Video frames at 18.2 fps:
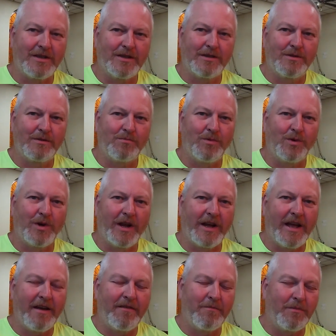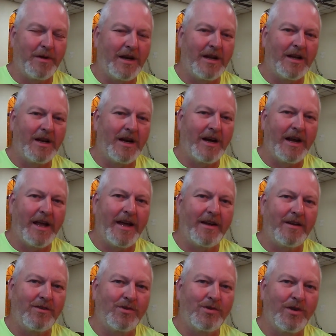This morning, I haven't been in there
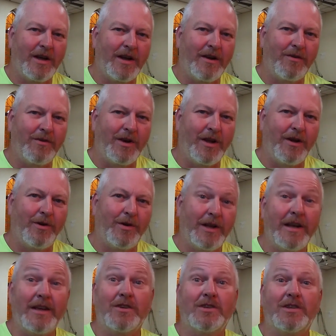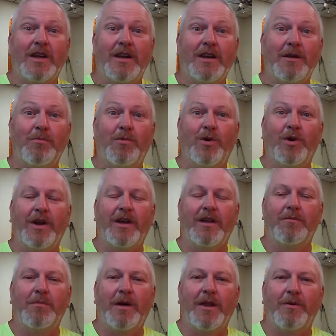yet, and so I don't know. It is Sunday
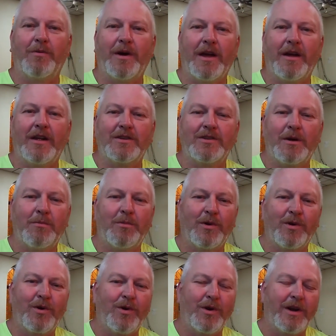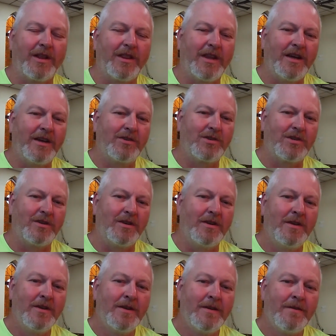morning, by the way, as I'm recording this. And